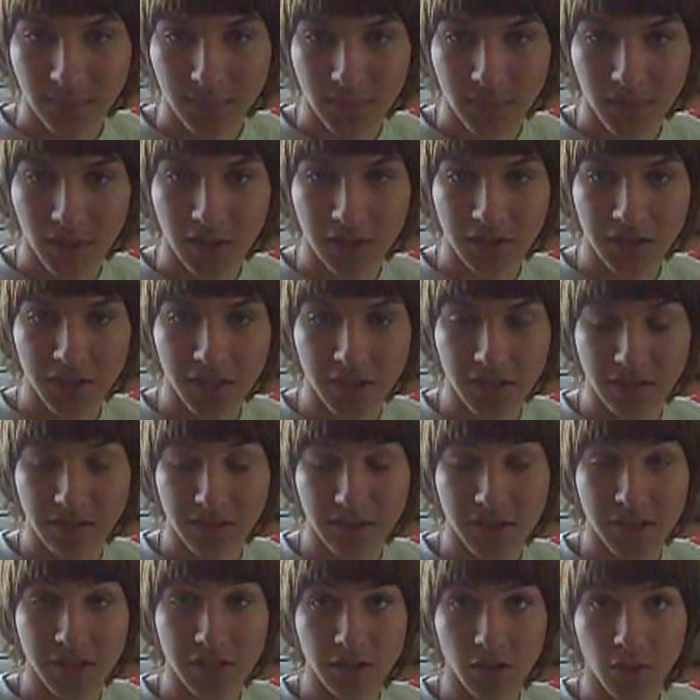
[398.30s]
she
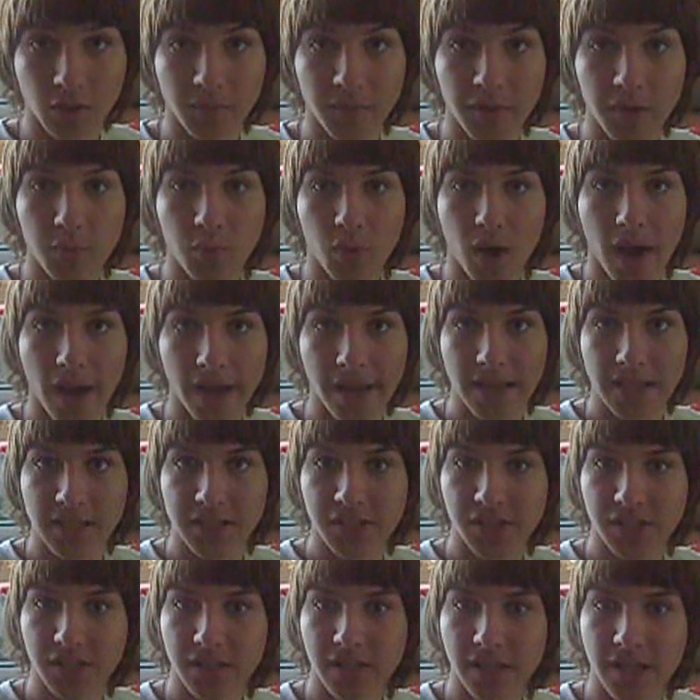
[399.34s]
told me why
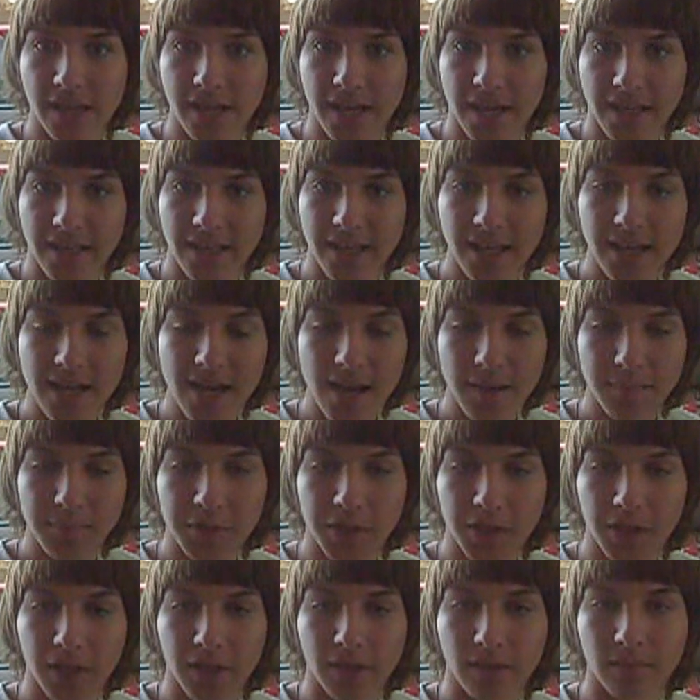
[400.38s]
he had kidnapped
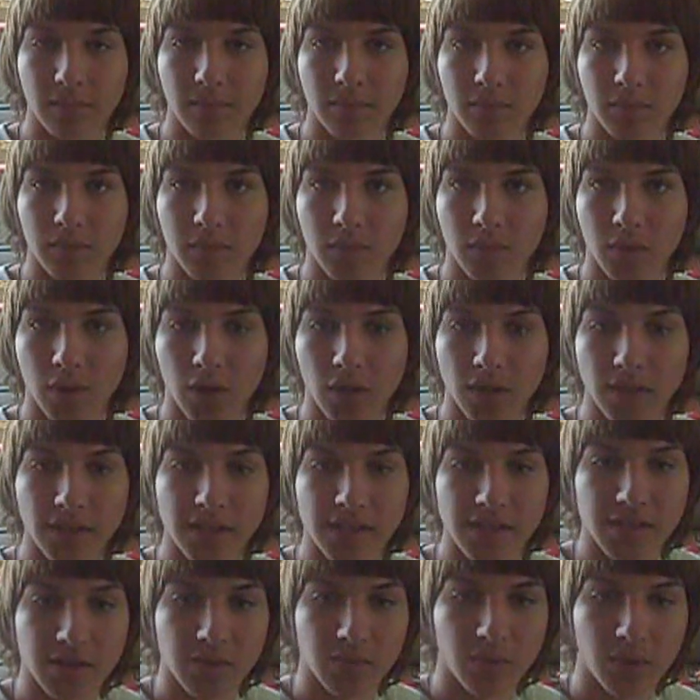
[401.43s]
her, or at
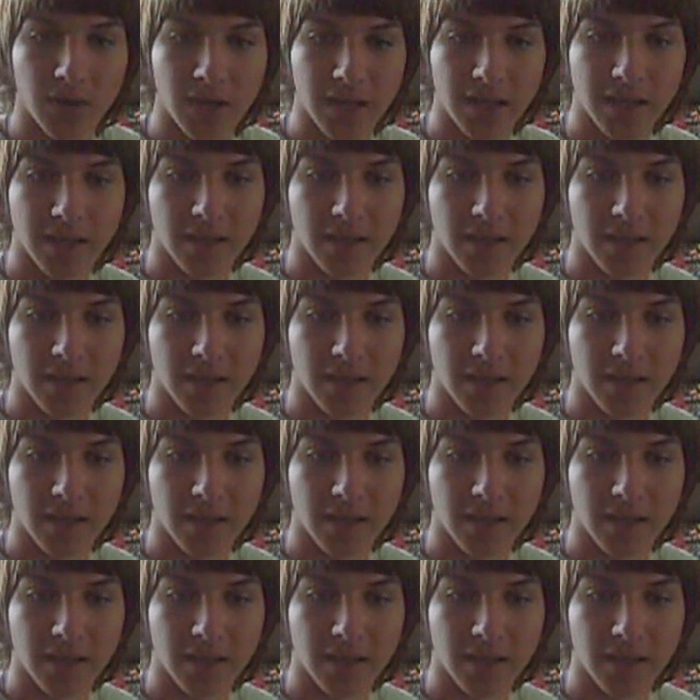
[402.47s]
least why,